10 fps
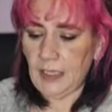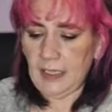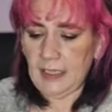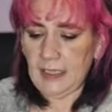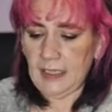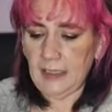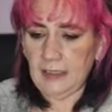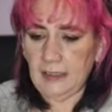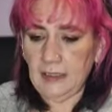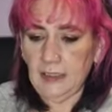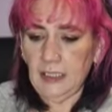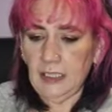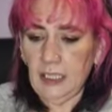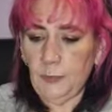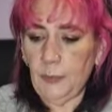a
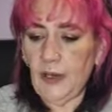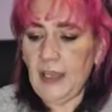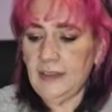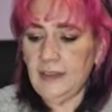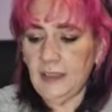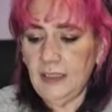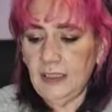brand.